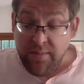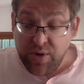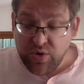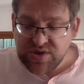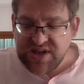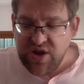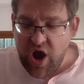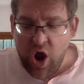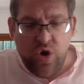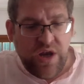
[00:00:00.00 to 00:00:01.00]
But also
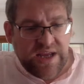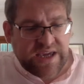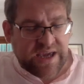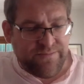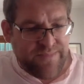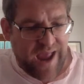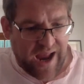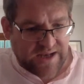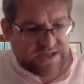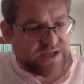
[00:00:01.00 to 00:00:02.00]
only
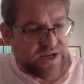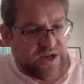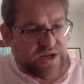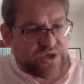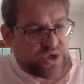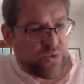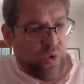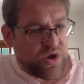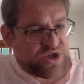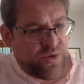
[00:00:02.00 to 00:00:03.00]
commit to
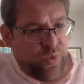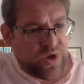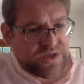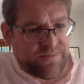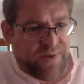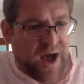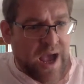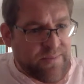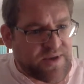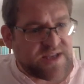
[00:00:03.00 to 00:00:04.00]
what you want to
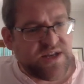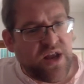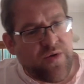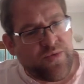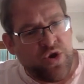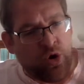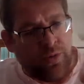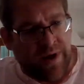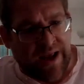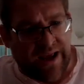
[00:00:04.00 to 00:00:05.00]
buy. Because,
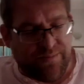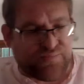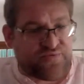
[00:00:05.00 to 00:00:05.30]
normally